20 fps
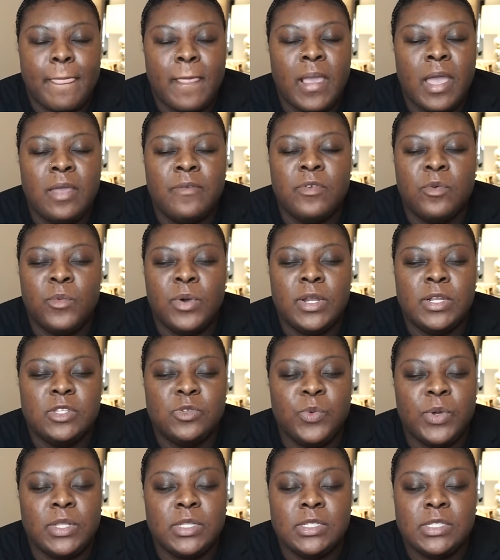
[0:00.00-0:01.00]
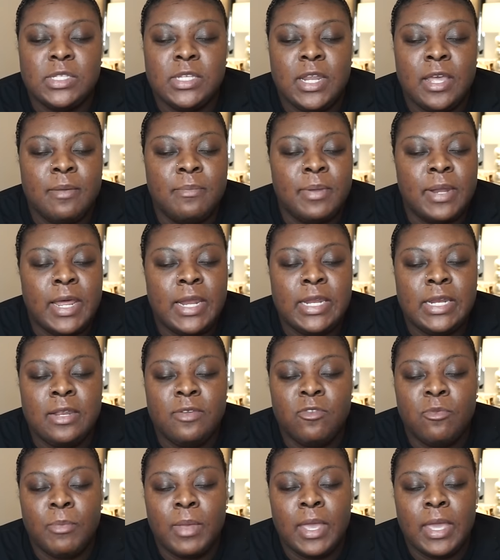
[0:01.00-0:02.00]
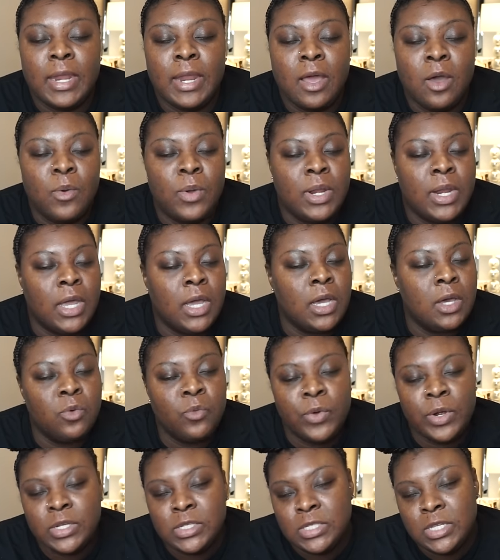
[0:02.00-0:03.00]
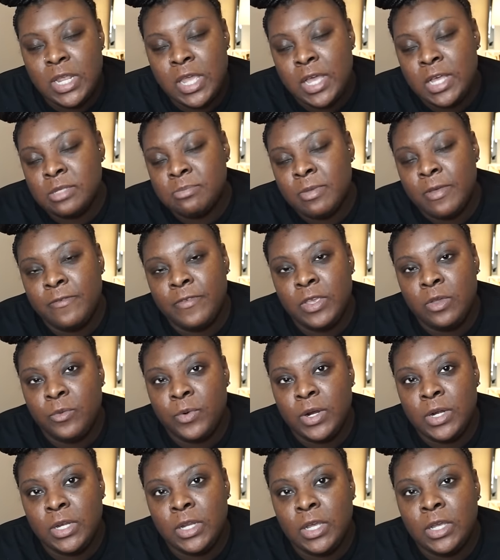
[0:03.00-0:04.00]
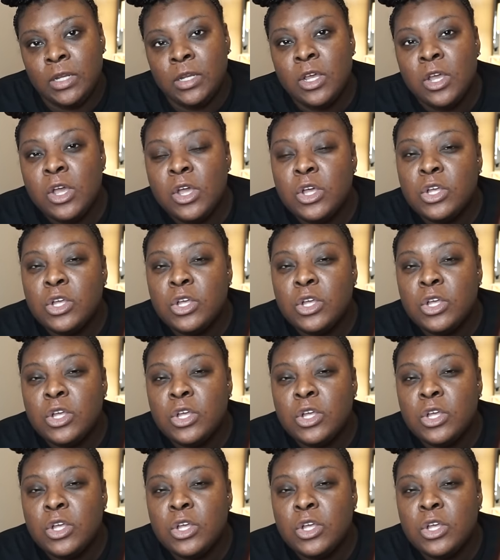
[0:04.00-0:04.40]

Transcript: I even wanted to wear this today, but I didn't even make it out, and I couldn't wear it today because my feet weren't done,